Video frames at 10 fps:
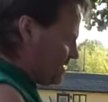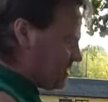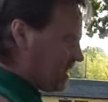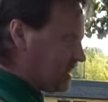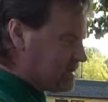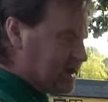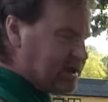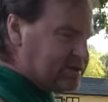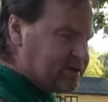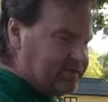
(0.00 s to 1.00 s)
let's take a
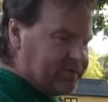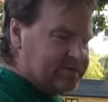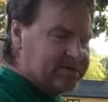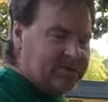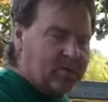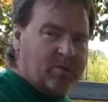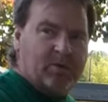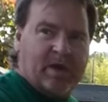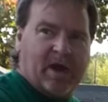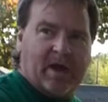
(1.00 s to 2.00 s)
taste of it and see what
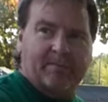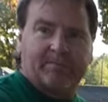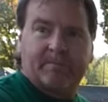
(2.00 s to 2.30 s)
we got.